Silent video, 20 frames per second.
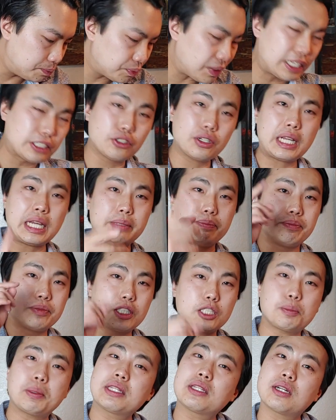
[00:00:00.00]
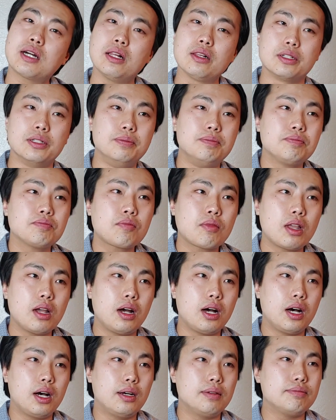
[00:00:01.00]
And so again, despite the color,
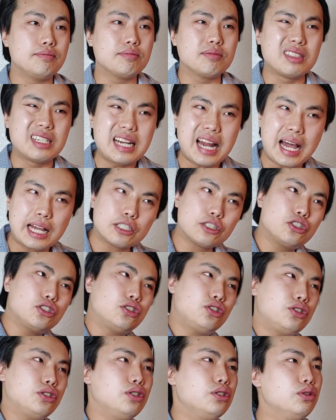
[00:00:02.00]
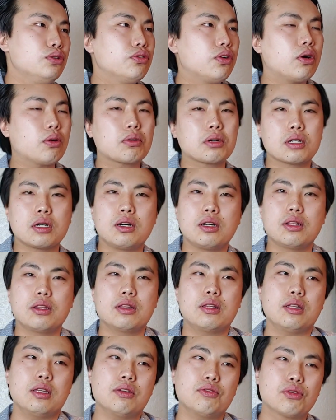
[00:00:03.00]
not too forward
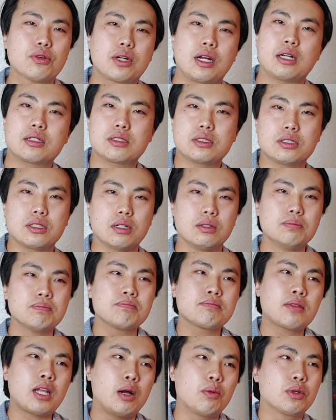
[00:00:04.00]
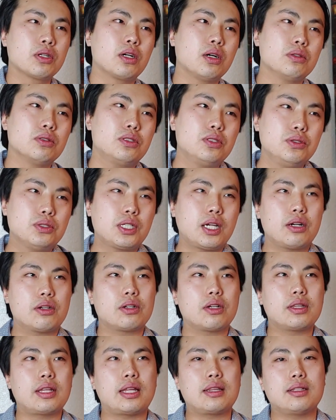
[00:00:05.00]
on the fruit character. So I wouldn't go too
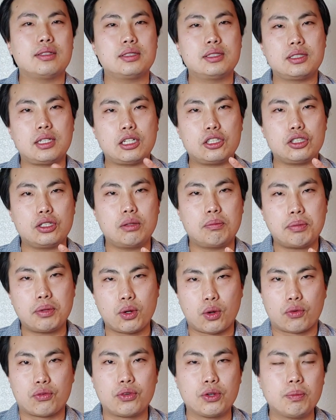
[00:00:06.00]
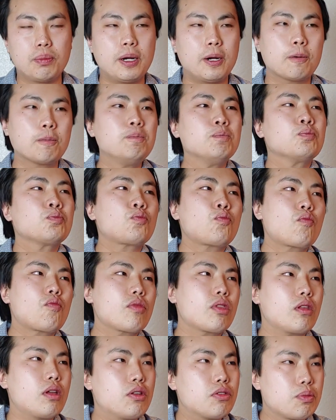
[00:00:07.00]
scared that this is a pure fruit beer.
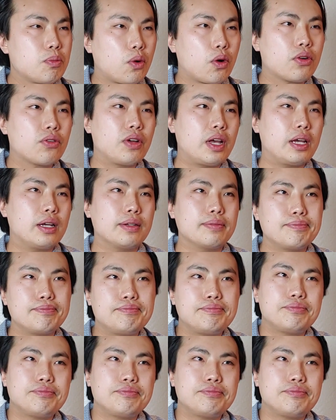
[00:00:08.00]
It's more of a